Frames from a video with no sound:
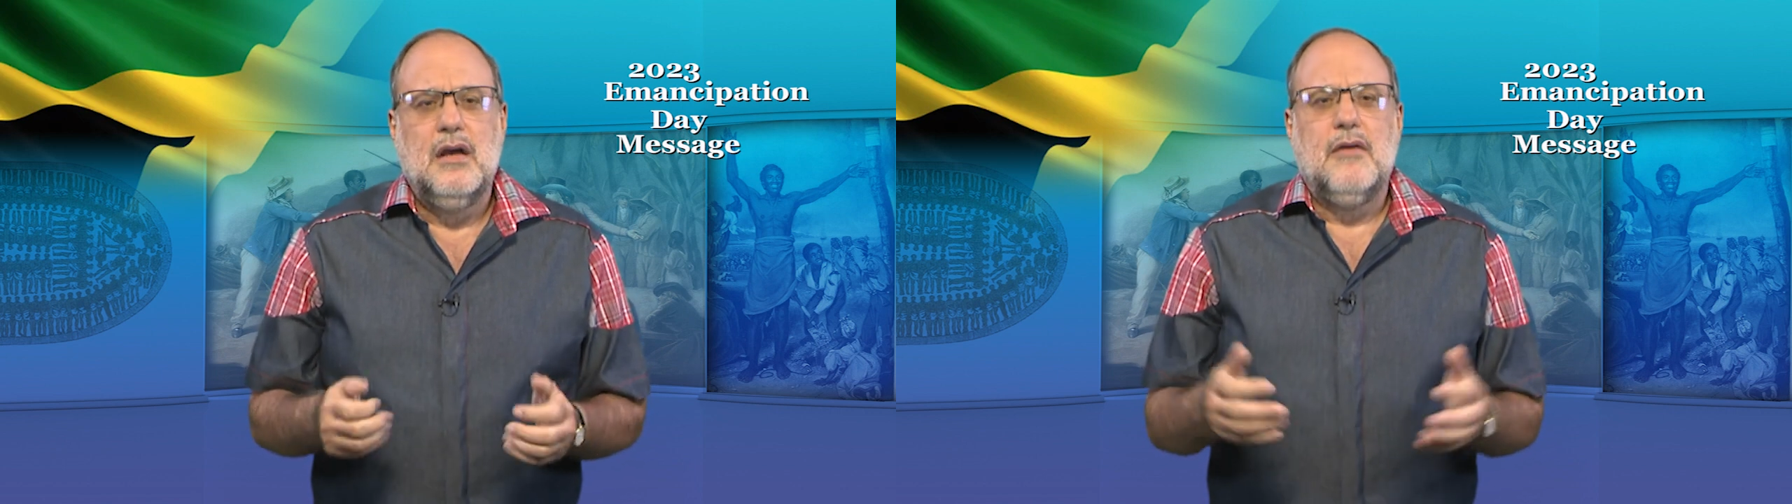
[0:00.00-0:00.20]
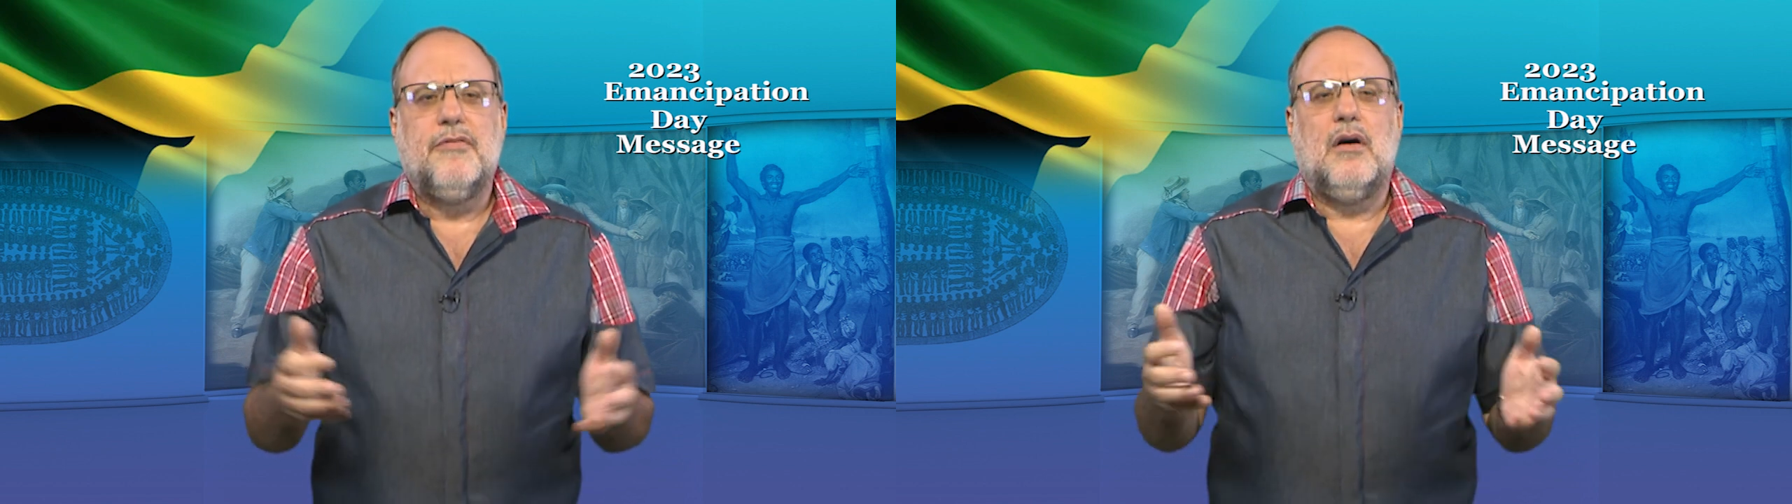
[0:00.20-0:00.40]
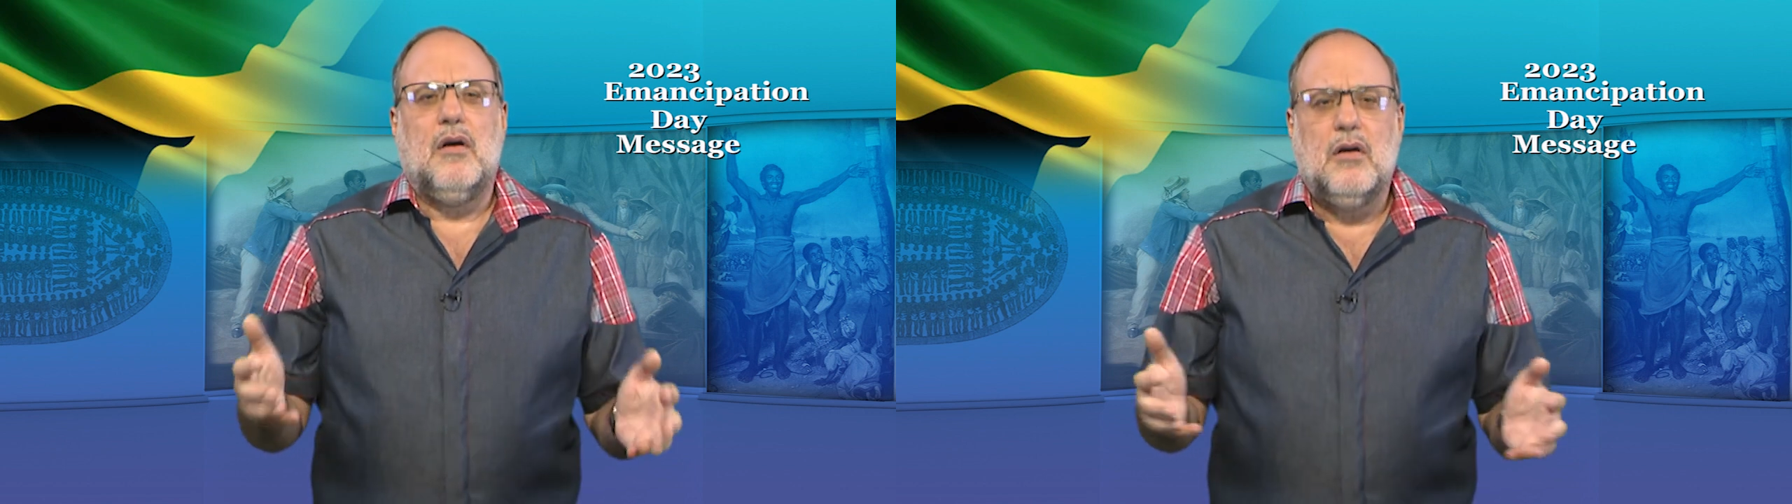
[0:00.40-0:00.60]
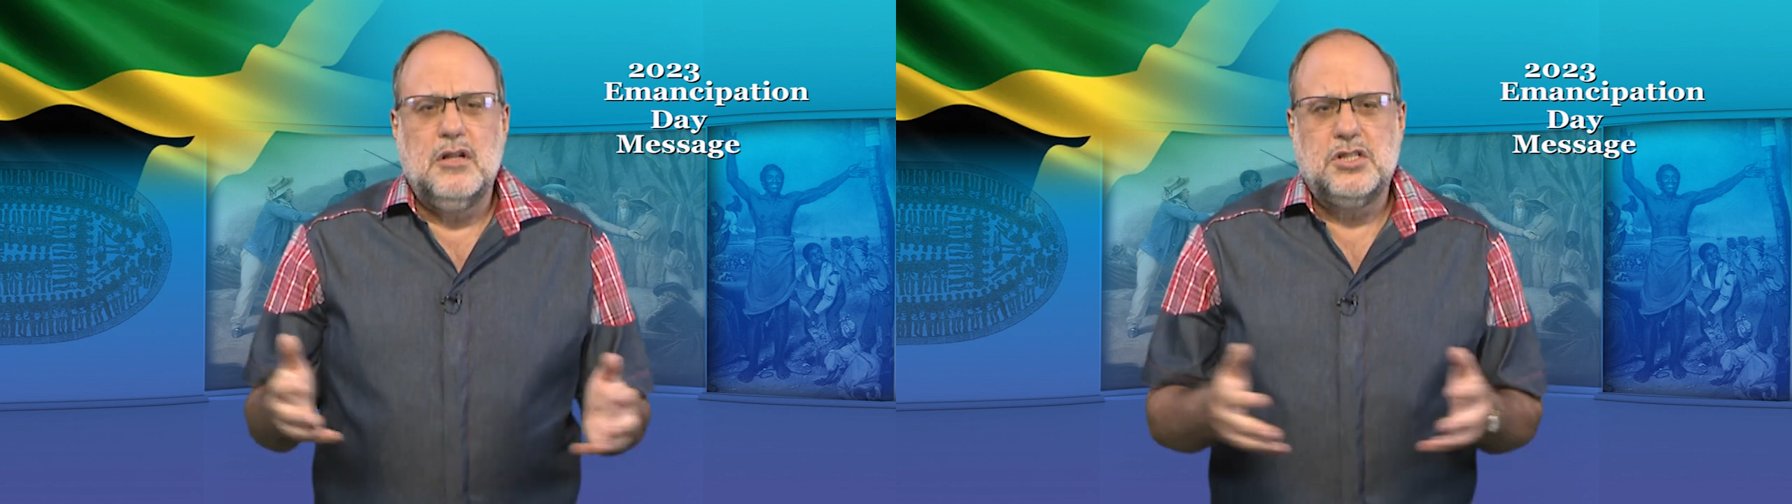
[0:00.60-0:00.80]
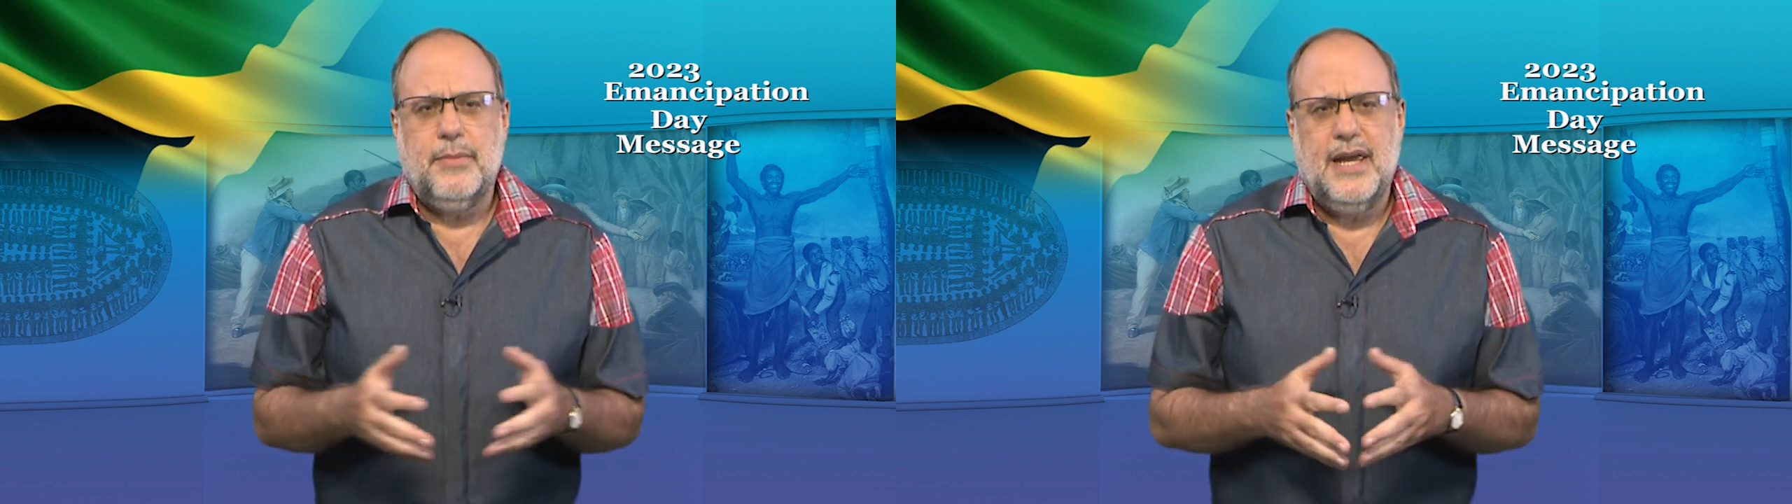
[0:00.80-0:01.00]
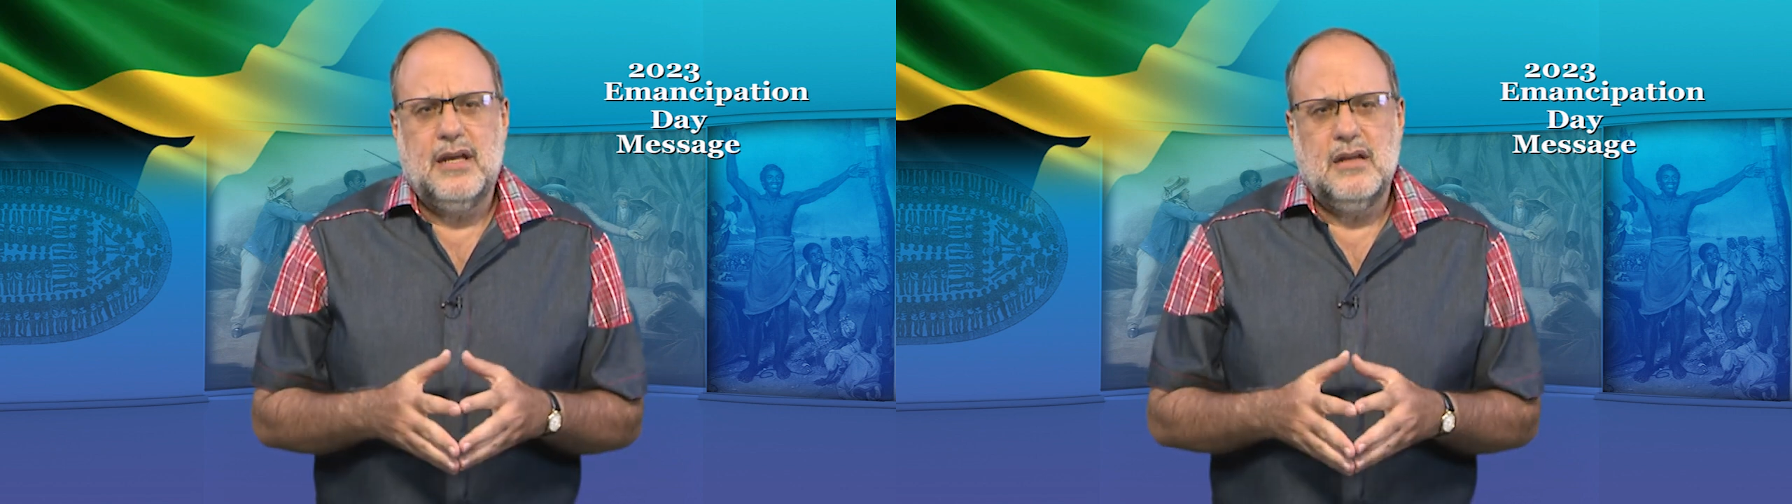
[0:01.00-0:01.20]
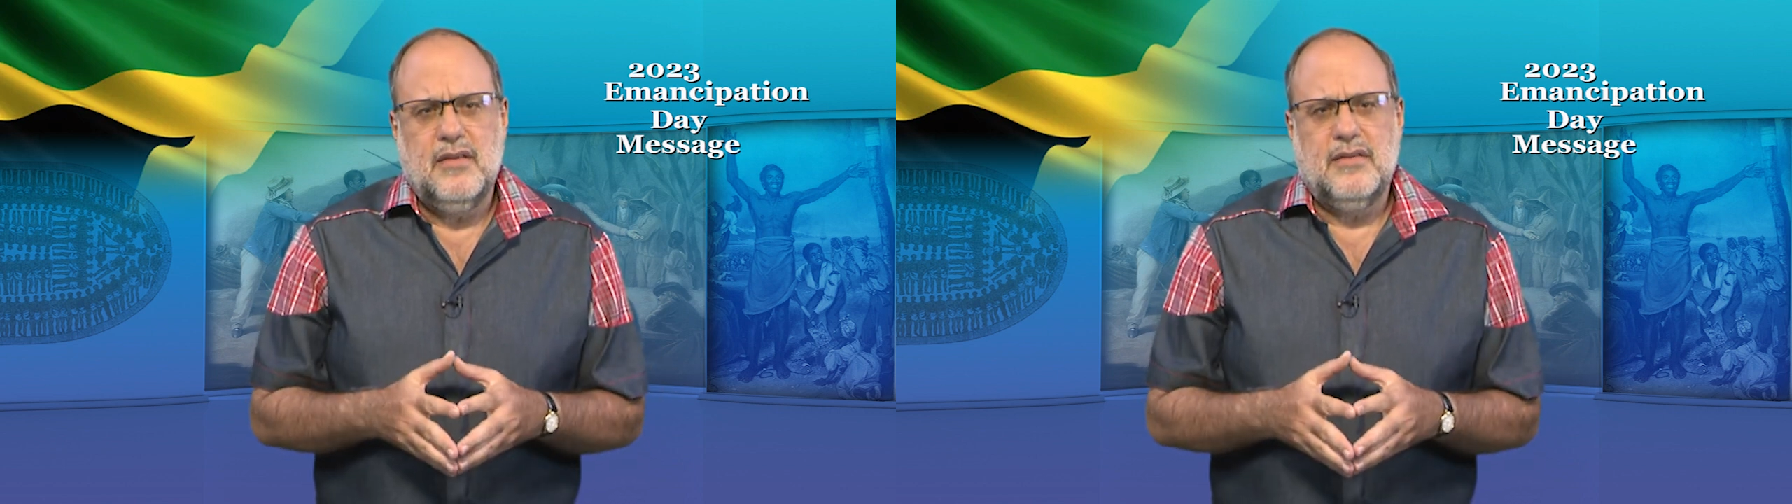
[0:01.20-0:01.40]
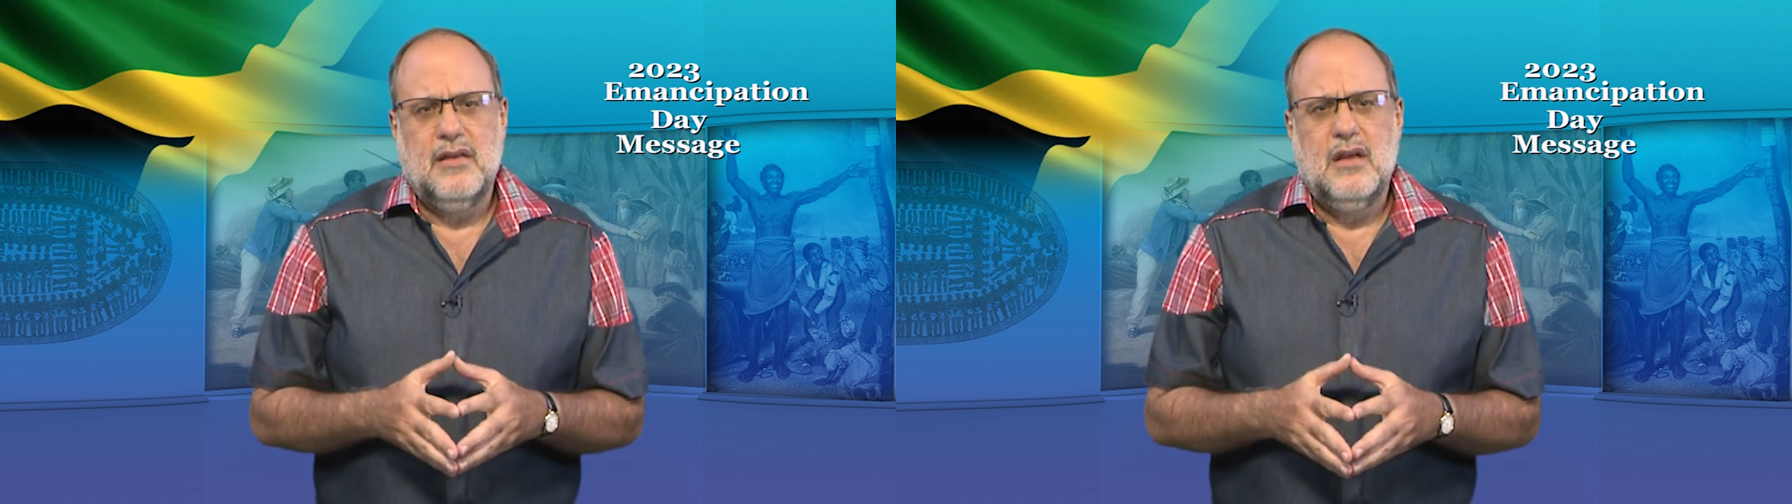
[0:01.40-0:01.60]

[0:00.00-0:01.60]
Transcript: for all Jamaicans,